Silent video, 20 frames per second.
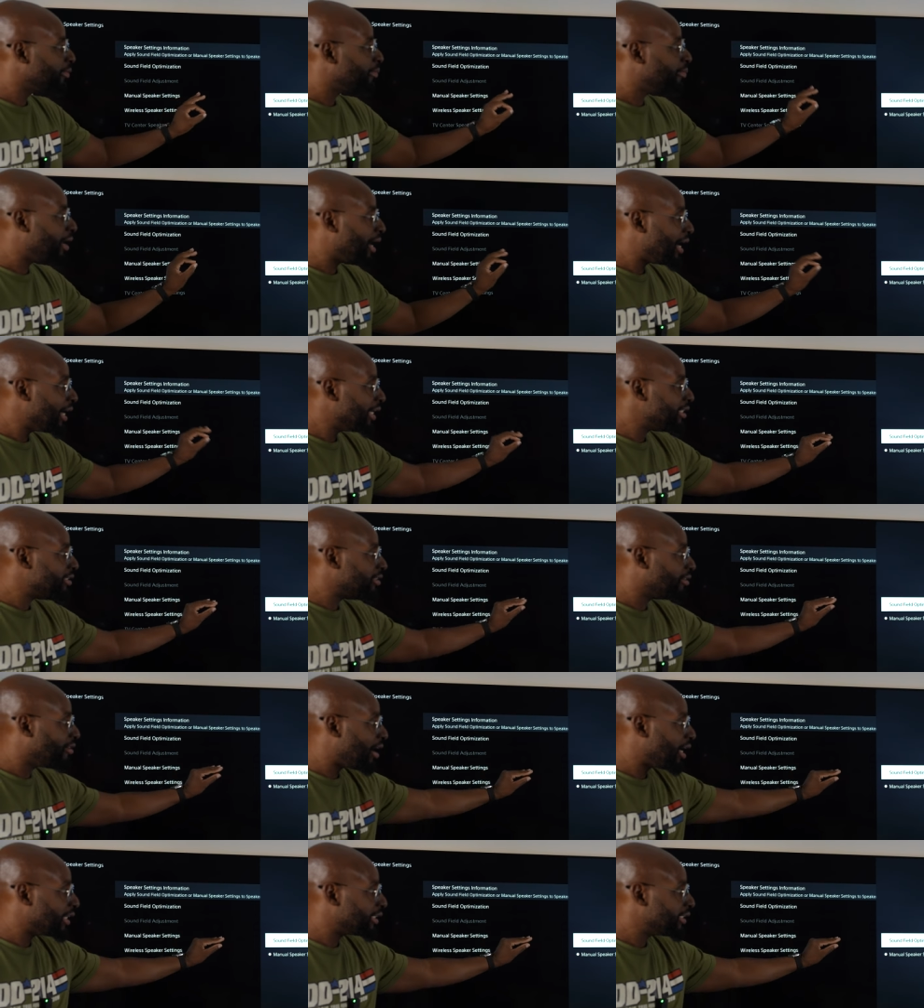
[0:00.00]
mine is
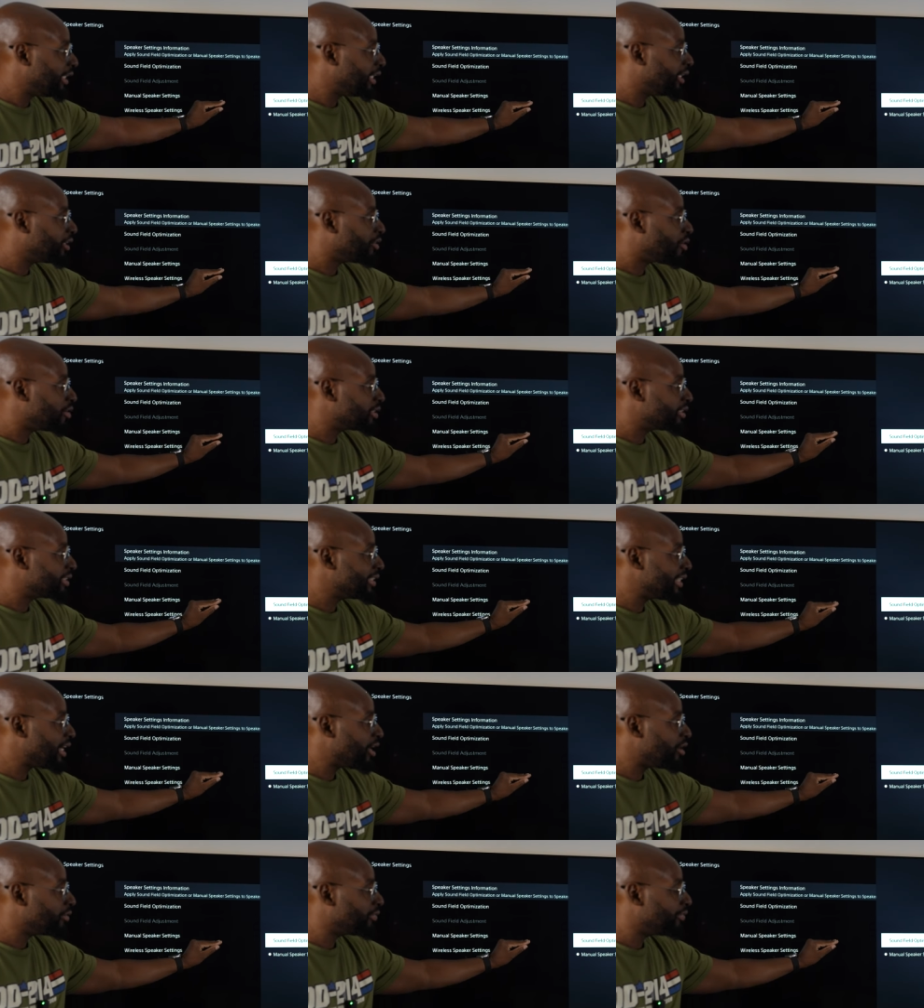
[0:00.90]
locked in on
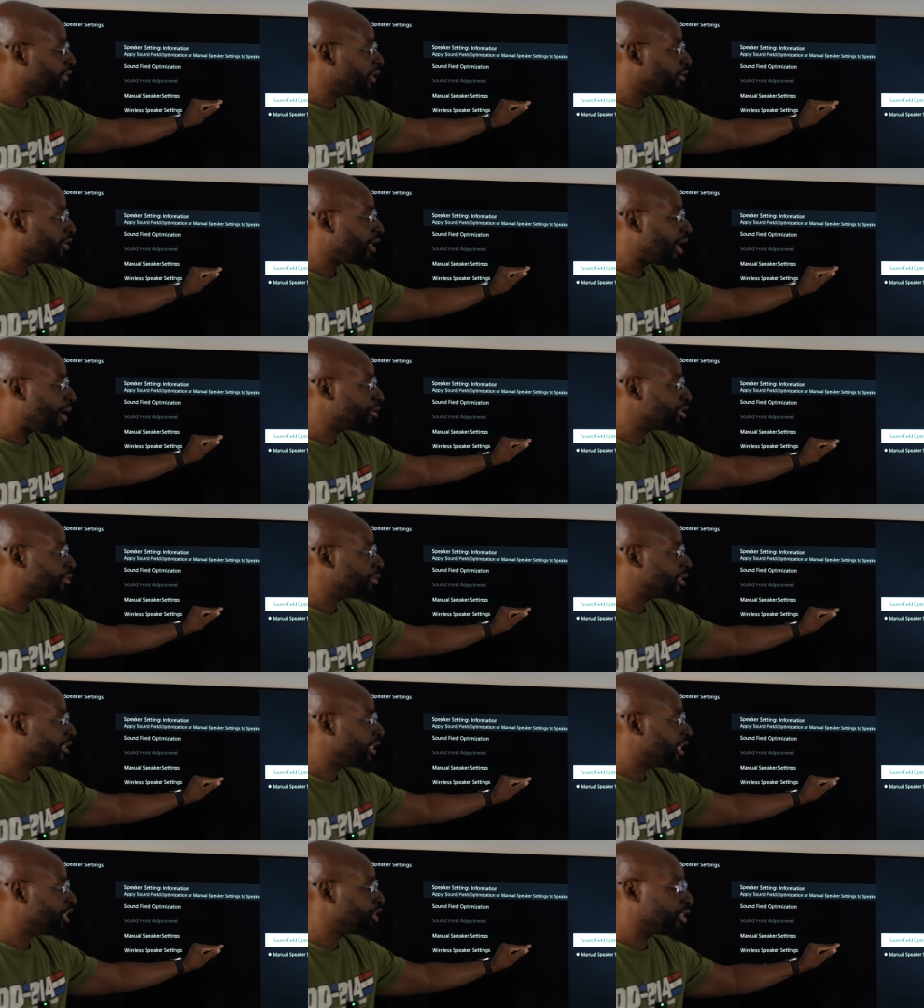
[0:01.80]
sound field
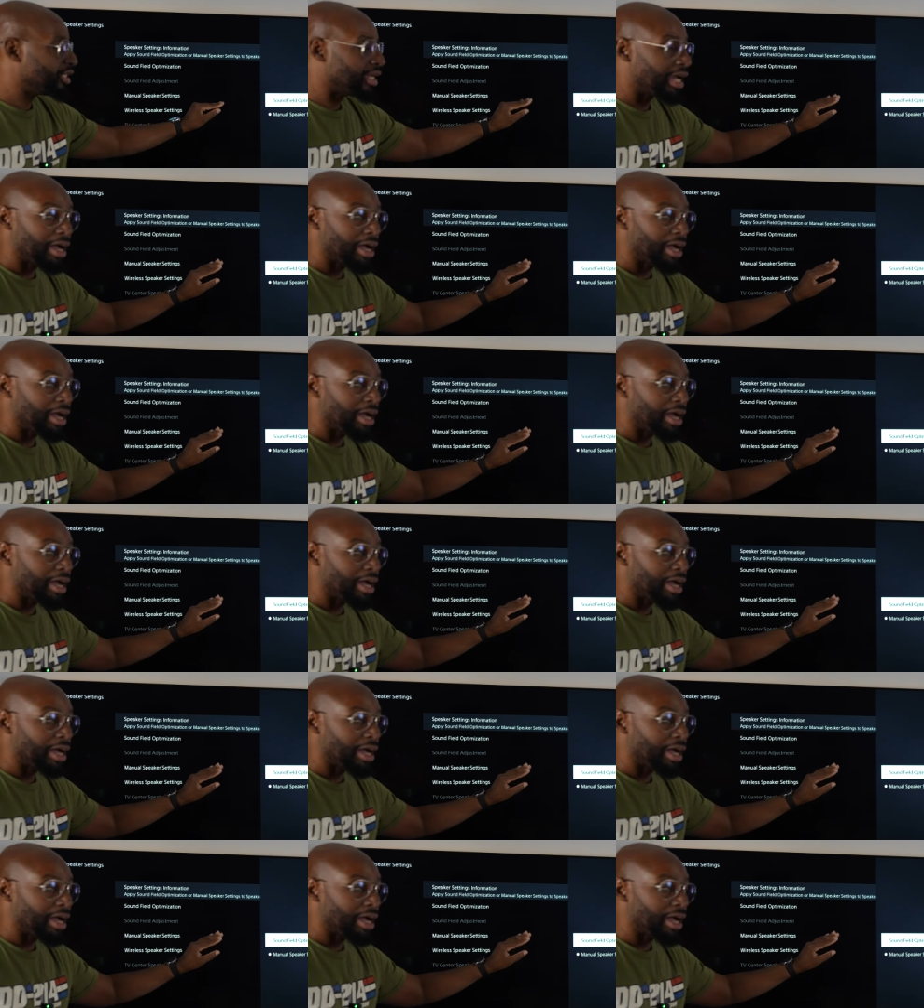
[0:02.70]
optimization.